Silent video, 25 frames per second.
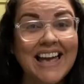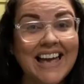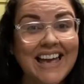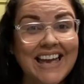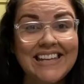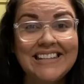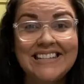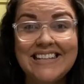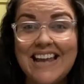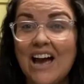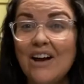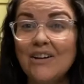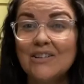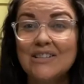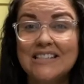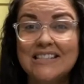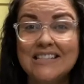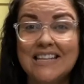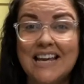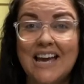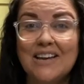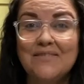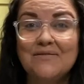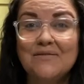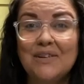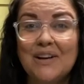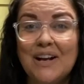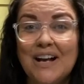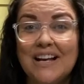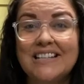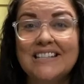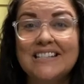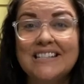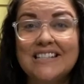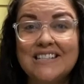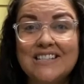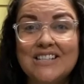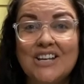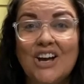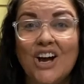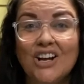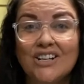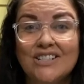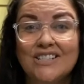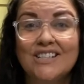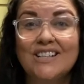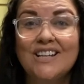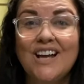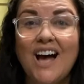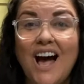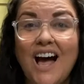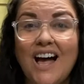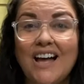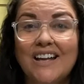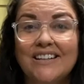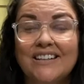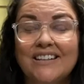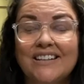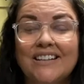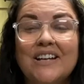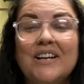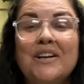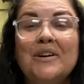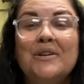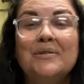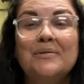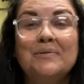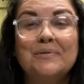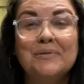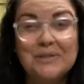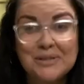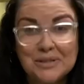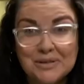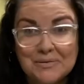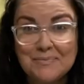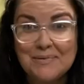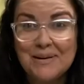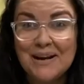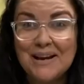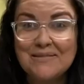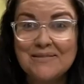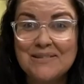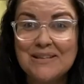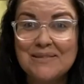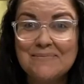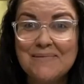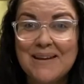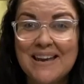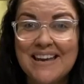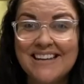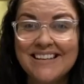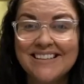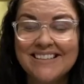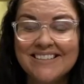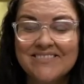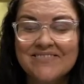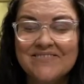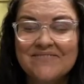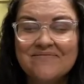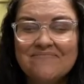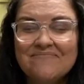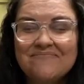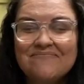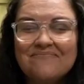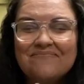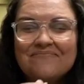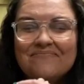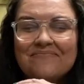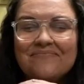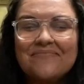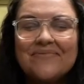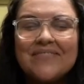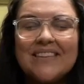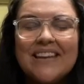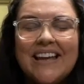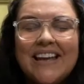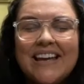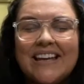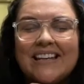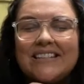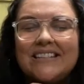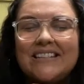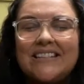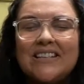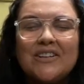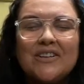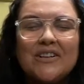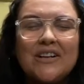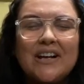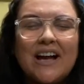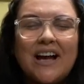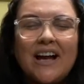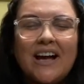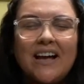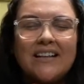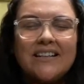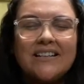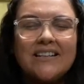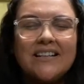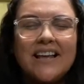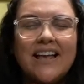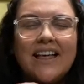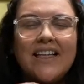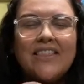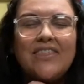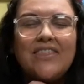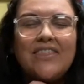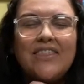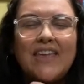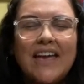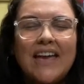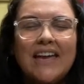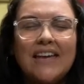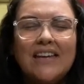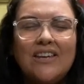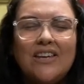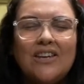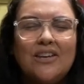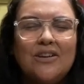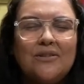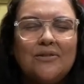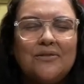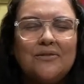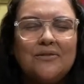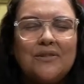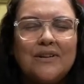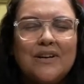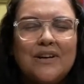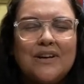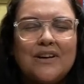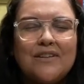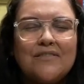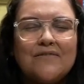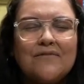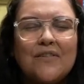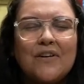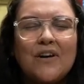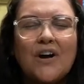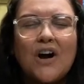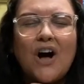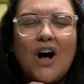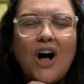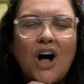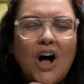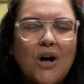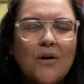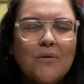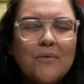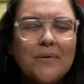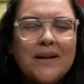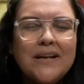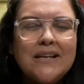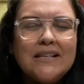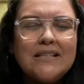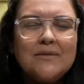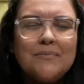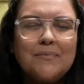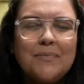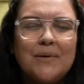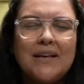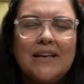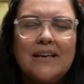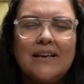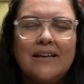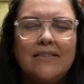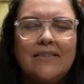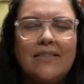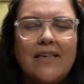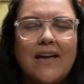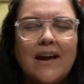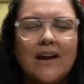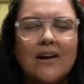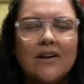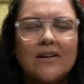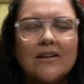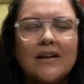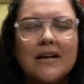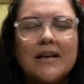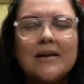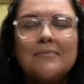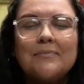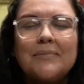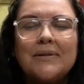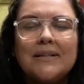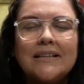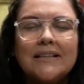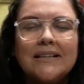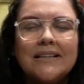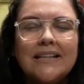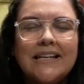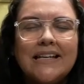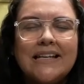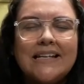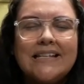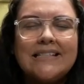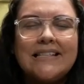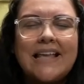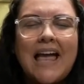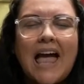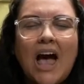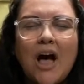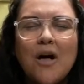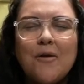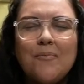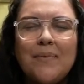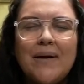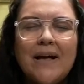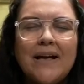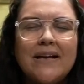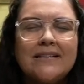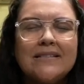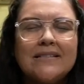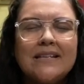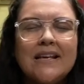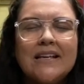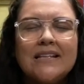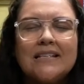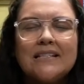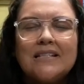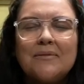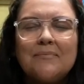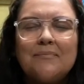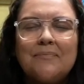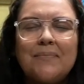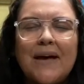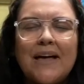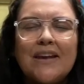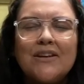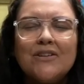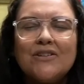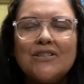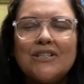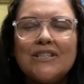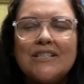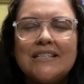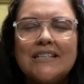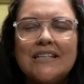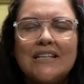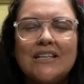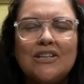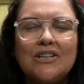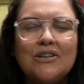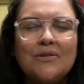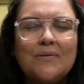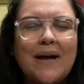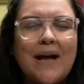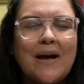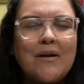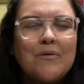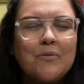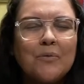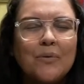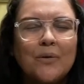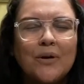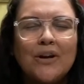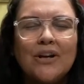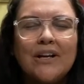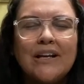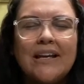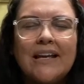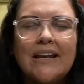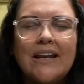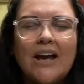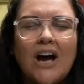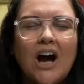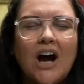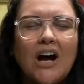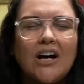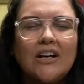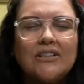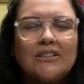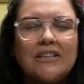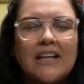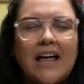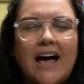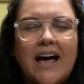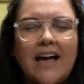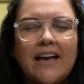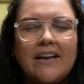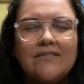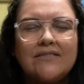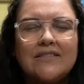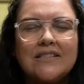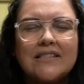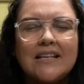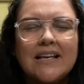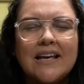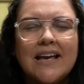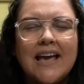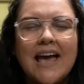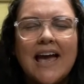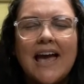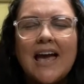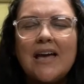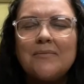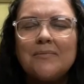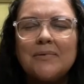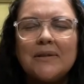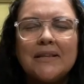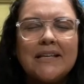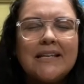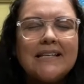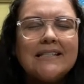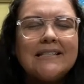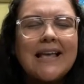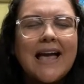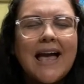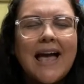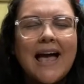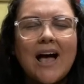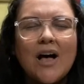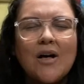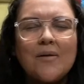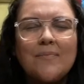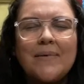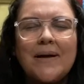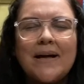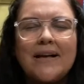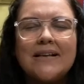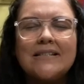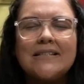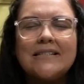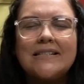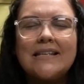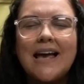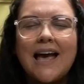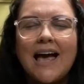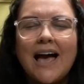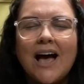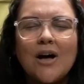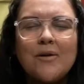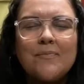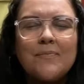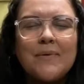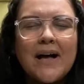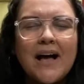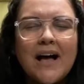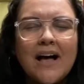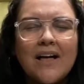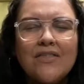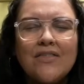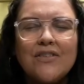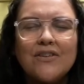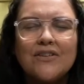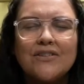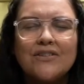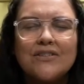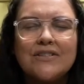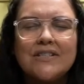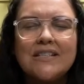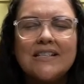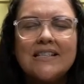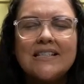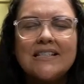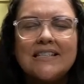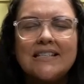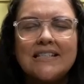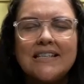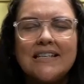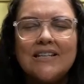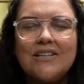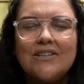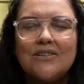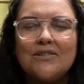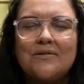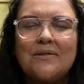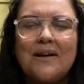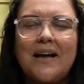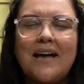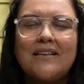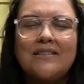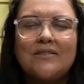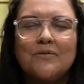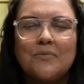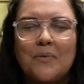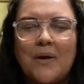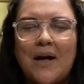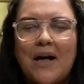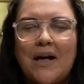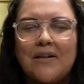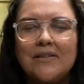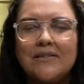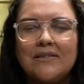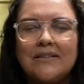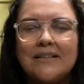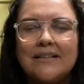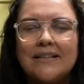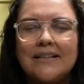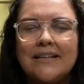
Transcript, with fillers: And now it's time for us to talk to God. Will you pray with me? Dear God, thank you for always being there. Please help us to better see you at work in our lives and please help us to help others see you as well.